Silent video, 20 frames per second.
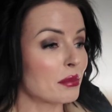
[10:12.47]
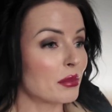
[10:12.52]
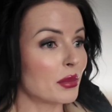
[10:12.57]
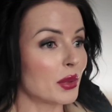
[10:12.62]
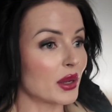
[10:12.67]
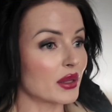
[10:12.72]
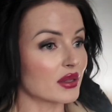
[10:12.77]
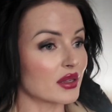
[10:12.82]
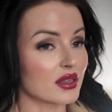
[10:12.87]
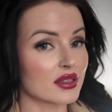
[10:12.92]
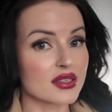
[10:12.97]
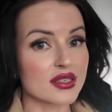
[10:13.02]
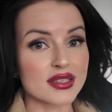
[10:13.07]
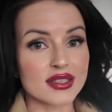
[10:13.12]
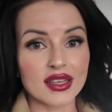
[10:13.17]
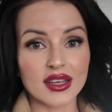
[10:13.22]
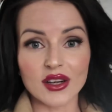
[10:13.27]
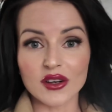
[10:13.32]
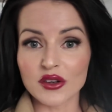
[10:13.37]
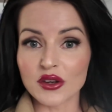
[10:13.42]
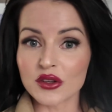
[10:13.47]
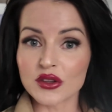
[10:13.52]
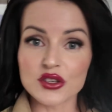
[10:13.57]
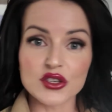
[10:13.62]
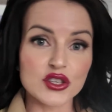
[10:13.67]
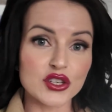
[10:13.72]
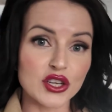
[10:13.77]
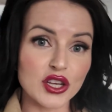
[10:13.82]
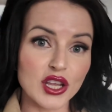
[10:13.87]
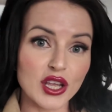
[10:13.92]
but it's still not
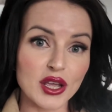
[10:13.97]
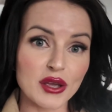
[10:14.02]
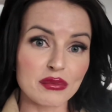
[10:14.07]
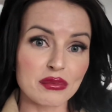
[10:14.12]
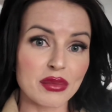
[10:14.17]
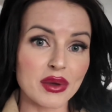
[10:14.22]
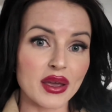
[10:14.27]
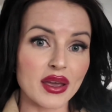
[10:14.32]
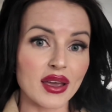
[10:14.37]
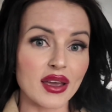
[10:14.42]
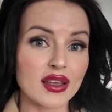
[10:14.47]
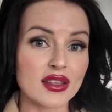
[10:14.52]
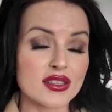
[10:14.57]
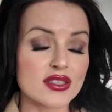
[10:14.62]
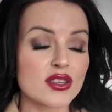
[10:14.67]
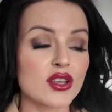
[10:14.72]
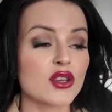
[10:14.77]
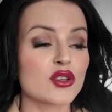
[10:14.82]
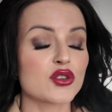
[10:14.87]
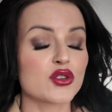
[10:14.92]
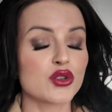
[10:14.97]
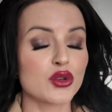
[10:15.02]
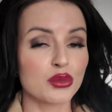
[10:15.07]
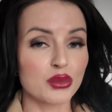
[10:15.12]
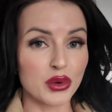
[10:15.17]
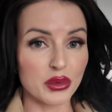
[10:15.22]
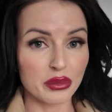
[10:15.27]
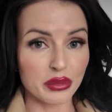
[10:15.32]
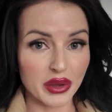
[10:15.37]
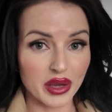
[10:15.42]
cheap. It's
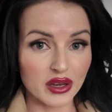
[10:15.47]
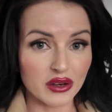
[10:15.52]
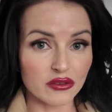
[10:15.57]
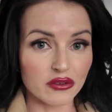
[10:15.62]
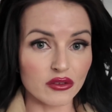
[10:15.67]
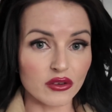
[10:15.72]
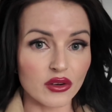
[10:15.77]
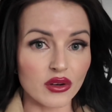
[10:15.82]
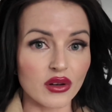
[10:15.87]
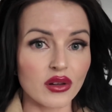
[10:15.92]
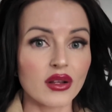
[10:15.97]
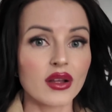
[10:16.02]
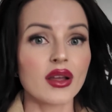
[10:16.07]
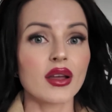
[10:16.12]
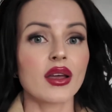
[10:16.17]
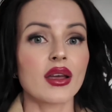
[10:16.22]
super painful.